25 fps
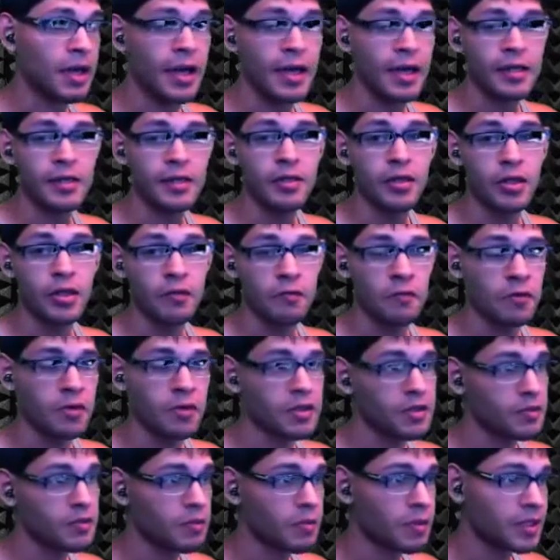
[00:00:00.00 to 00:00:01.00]
I had to look for
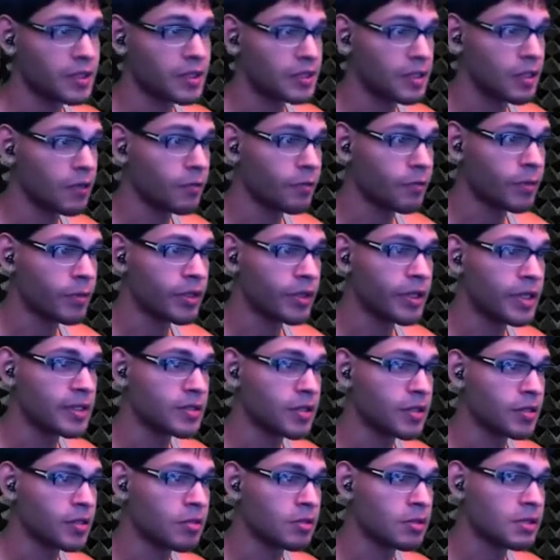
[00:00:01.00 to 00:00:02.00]
this one myself, but it's
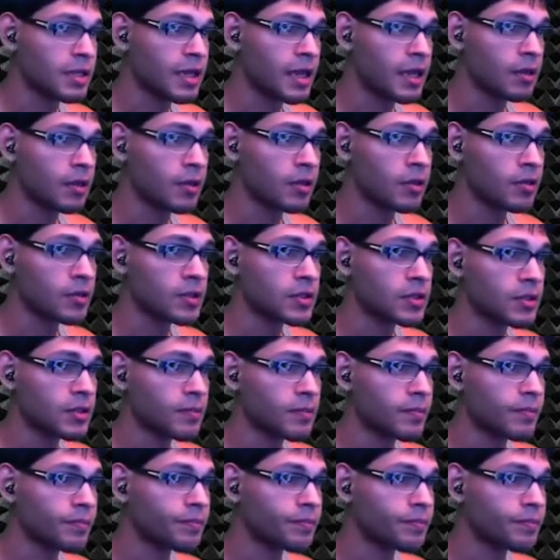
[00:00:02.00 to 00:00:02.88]
under downloads.